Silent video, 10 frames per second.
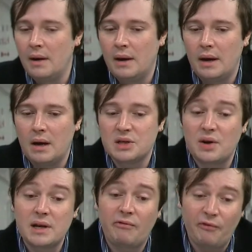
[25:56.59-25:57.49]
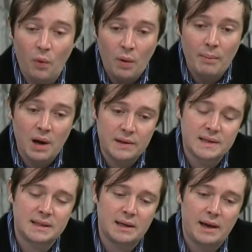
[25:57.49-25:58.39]
You know, so I did 4
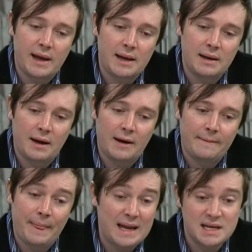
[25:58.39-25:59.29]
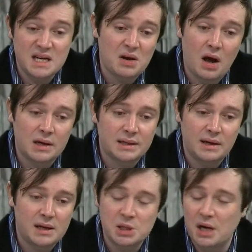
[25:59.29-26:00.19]
months, and I detoxed
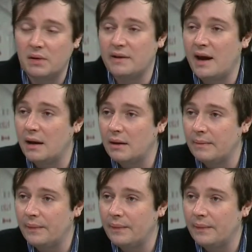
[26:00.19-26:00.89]
in a jail tank.